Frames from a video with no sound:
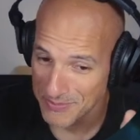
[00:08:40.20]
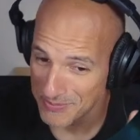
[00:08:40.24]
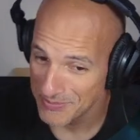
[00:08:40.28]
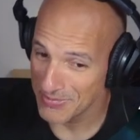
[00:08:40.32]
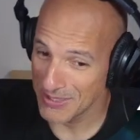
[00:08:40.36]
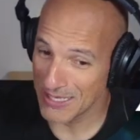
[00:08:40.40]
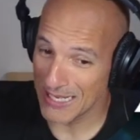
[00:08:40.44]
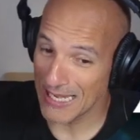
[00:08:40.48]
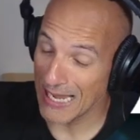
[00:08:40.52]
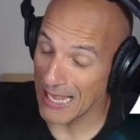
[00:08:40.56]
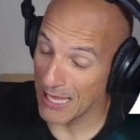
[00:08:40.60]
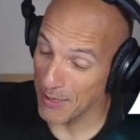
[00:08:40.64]

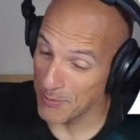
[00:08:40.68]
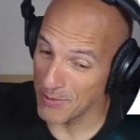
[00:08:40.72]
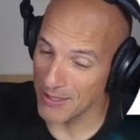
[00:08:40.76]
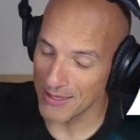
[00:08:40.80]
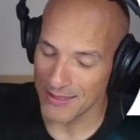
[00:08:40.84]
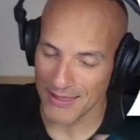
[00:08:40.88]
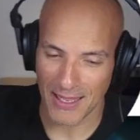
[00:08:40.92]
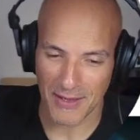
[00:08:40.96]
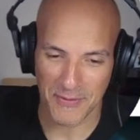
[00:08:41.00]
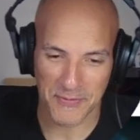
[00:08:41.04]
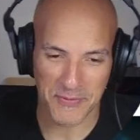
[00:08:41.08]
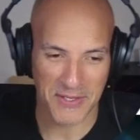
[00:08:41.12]
claiming
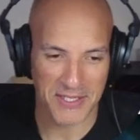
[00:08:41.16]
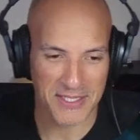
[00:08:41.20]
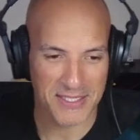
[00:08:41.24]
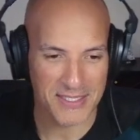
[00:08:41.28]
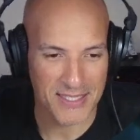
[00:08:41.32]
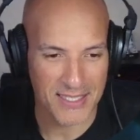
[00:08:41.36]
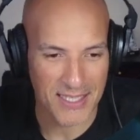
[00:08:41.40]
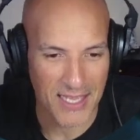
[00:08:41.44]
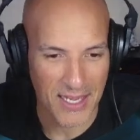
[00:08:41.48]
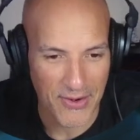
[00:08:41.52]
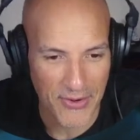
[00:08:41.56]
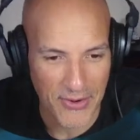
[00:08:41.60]
that fixed
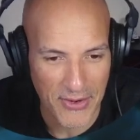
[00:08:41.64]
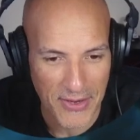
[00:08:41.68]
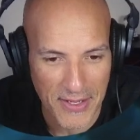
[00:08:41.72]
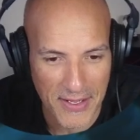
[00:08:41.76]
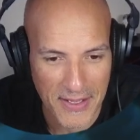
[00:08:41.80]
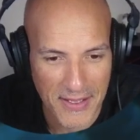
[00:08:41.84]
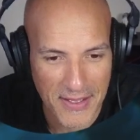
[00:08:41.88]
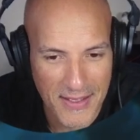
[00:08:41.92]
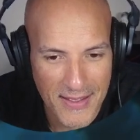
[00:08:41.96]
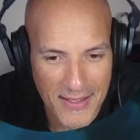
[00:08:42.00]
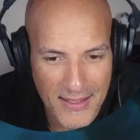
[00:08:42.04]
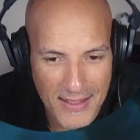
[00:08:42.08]
the
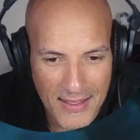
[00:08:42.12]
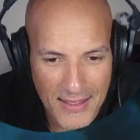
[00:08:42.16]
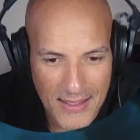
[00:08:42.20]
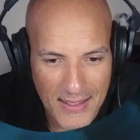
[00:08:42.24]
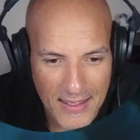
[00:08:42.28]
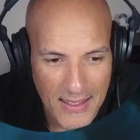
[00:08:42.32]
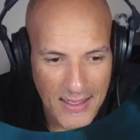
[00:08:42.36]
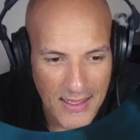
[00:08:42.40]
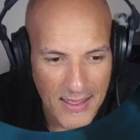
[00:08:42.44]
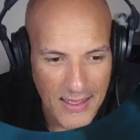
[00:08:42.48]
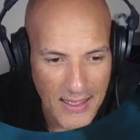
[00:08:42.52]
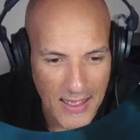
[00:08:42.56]
error,
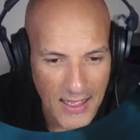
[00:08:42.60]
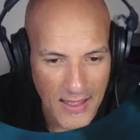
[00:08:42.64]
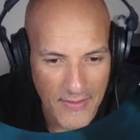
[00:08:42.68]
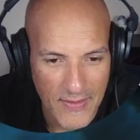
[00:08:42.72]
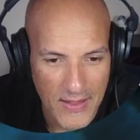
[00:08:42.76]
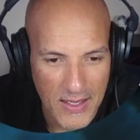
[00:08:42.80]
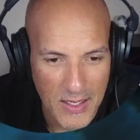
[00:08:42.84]
and